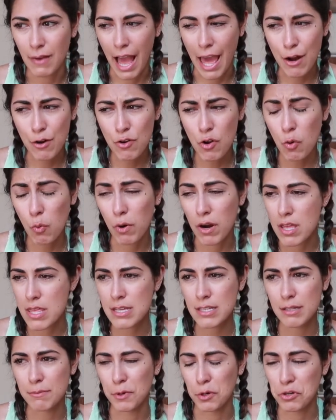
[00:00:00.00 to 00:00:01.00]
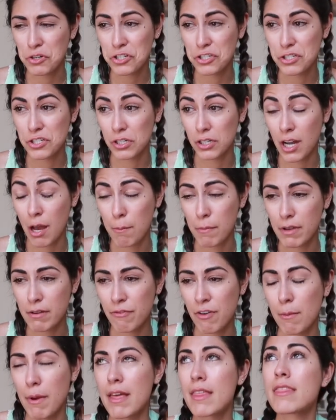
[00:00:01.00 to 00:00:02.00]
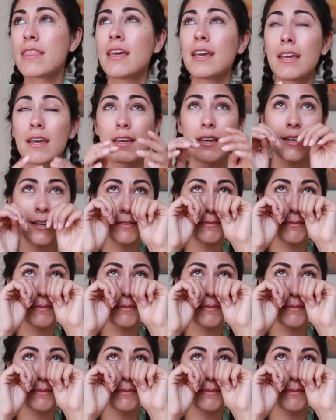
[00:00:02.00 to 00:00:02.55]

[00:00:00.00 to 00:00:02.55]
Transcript: I don't know where these emotions are coming from. I think,